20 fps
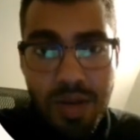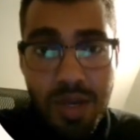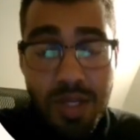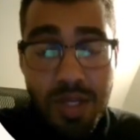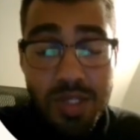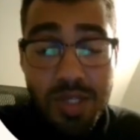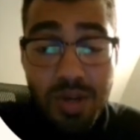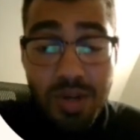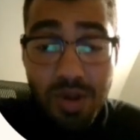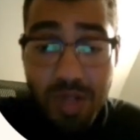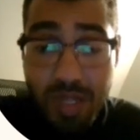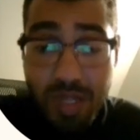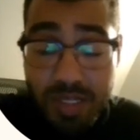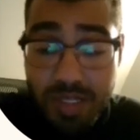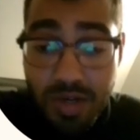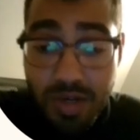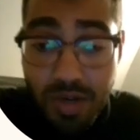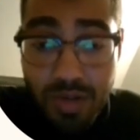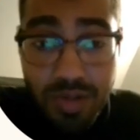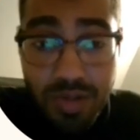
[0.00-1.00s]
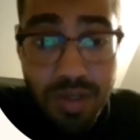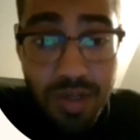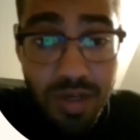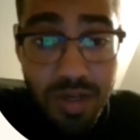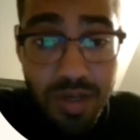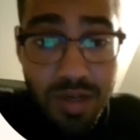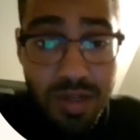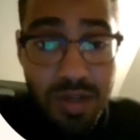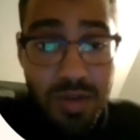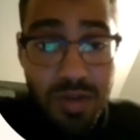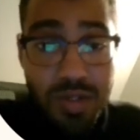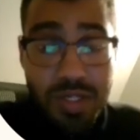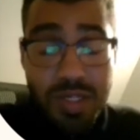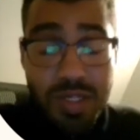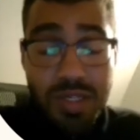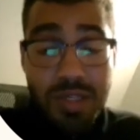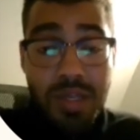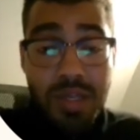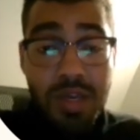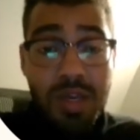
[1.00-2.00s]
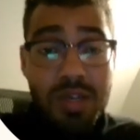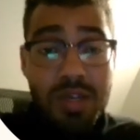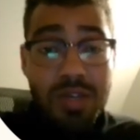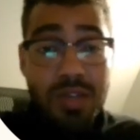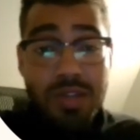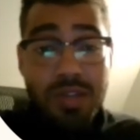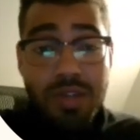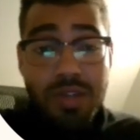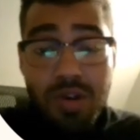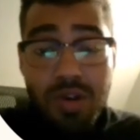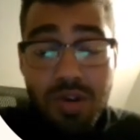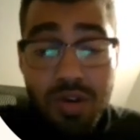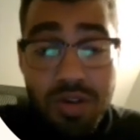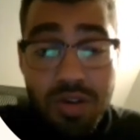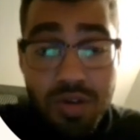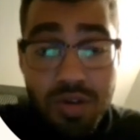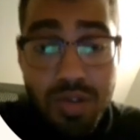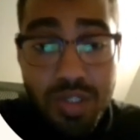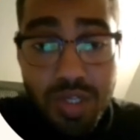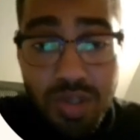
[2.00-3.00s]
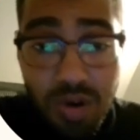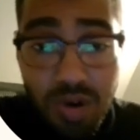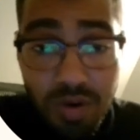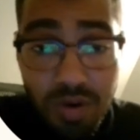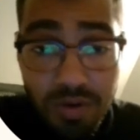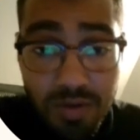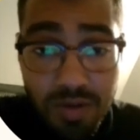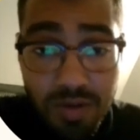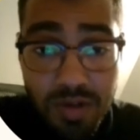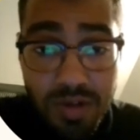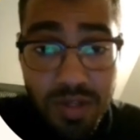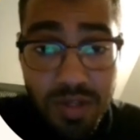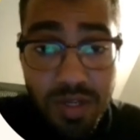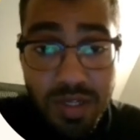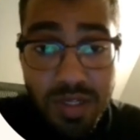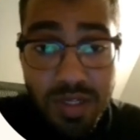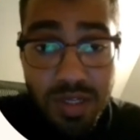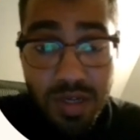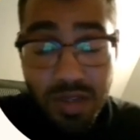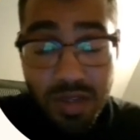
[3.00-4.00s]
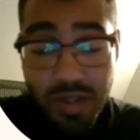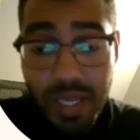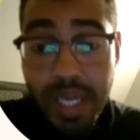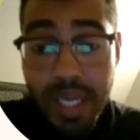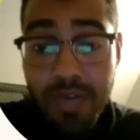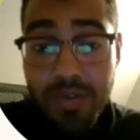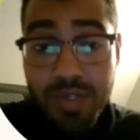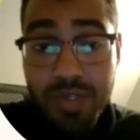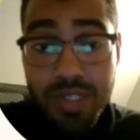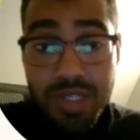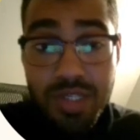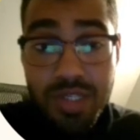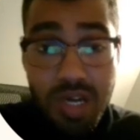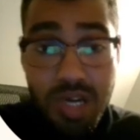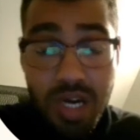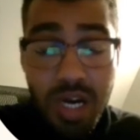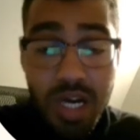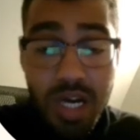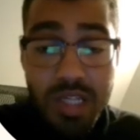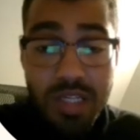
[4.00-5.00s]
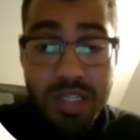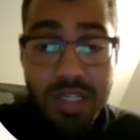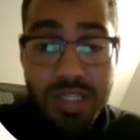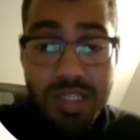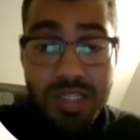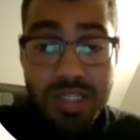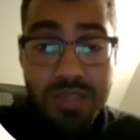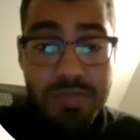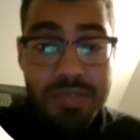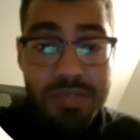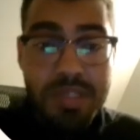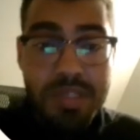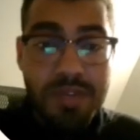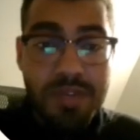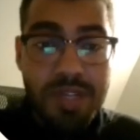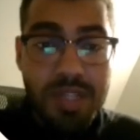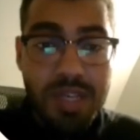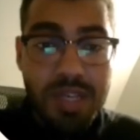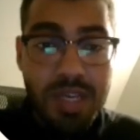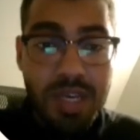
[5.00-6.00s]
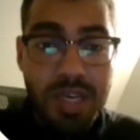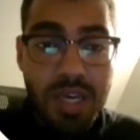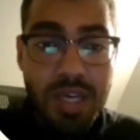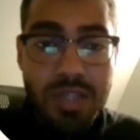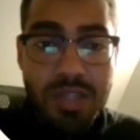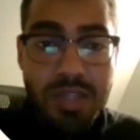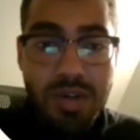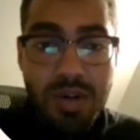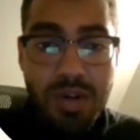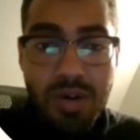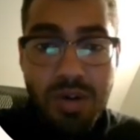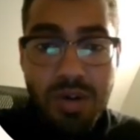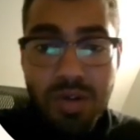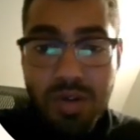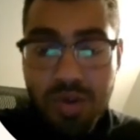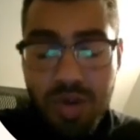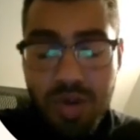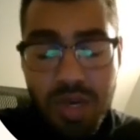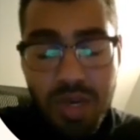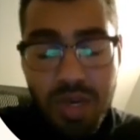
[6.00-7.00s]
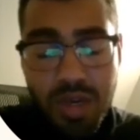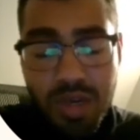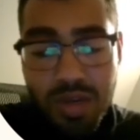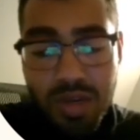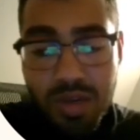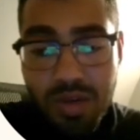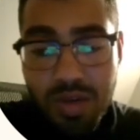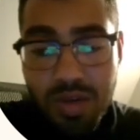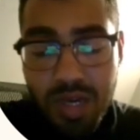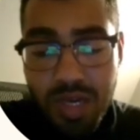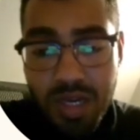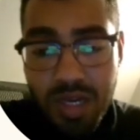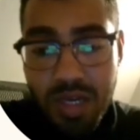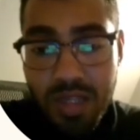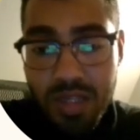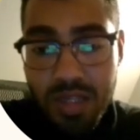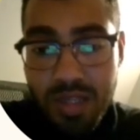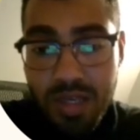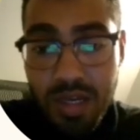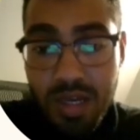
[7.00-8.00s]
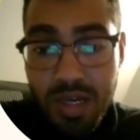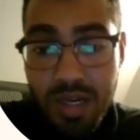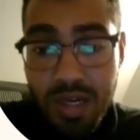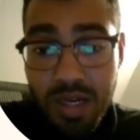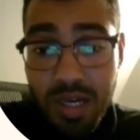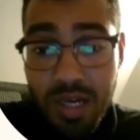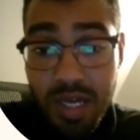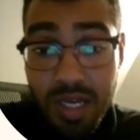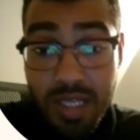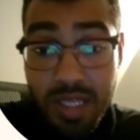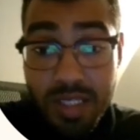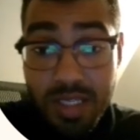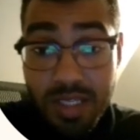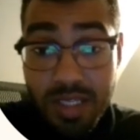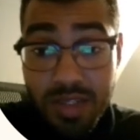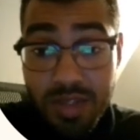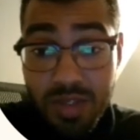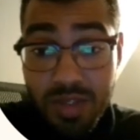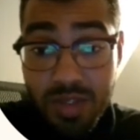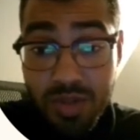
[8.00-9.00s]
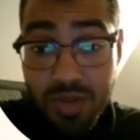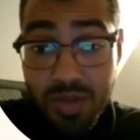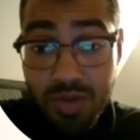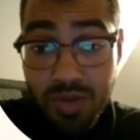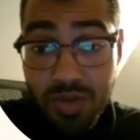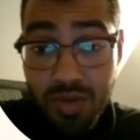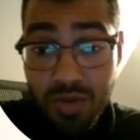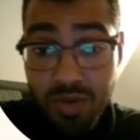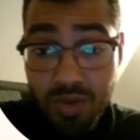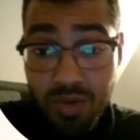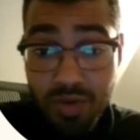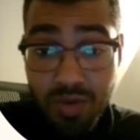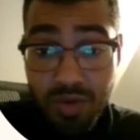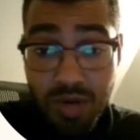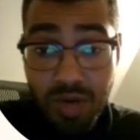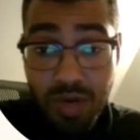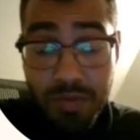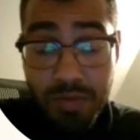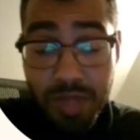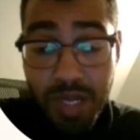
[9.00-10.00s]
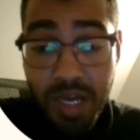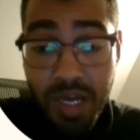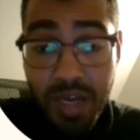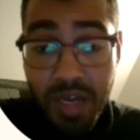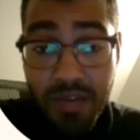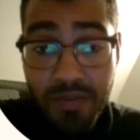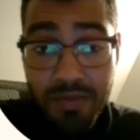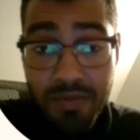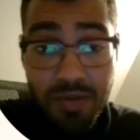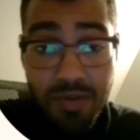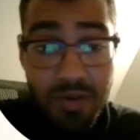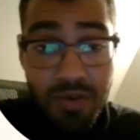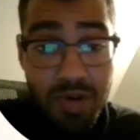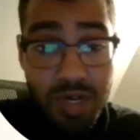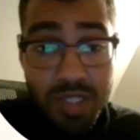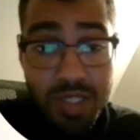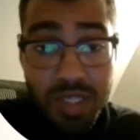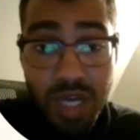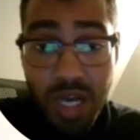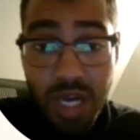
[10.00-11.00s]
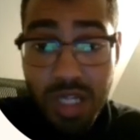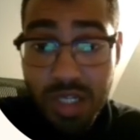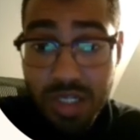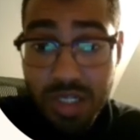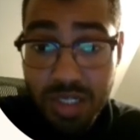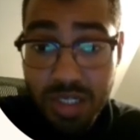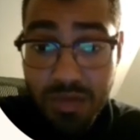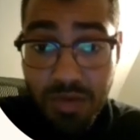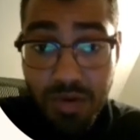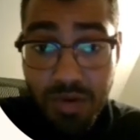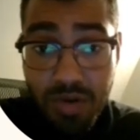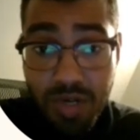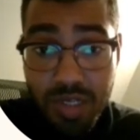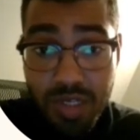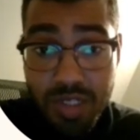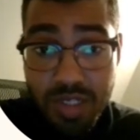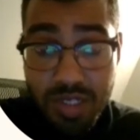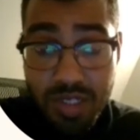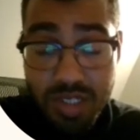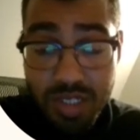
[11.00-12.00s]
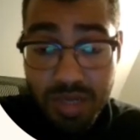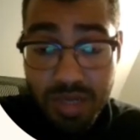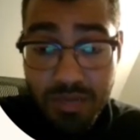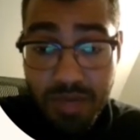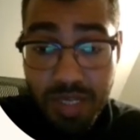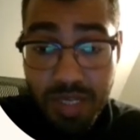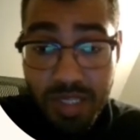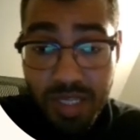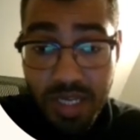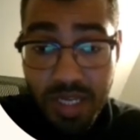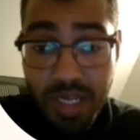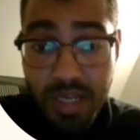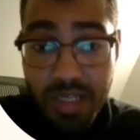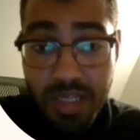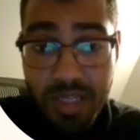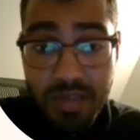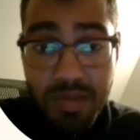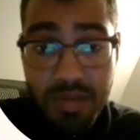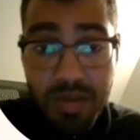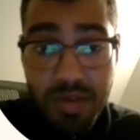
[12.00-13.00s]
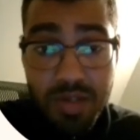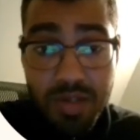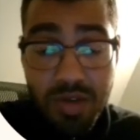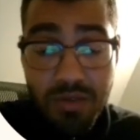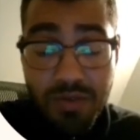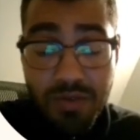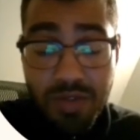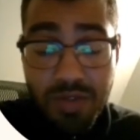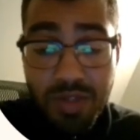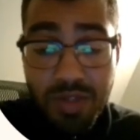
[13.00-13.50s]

So let's go to the conclusion. So that the conclusion of learning a second language in the college specifically. So you can access to apply for a scholarship or internship and get it because of